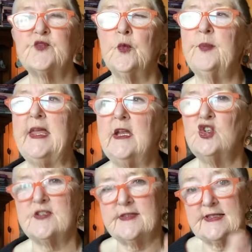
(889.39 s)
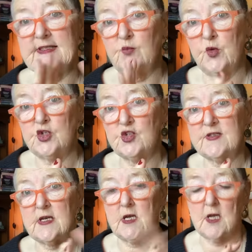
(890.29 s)
from being just this rich
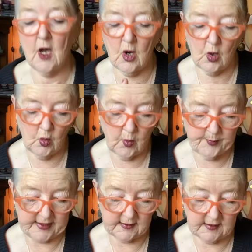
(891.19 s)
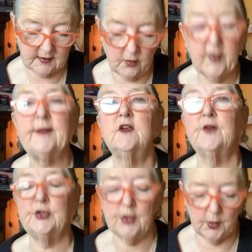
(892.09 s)
CEO, but relative
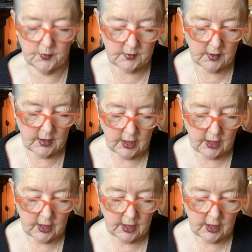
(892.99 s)
unknown,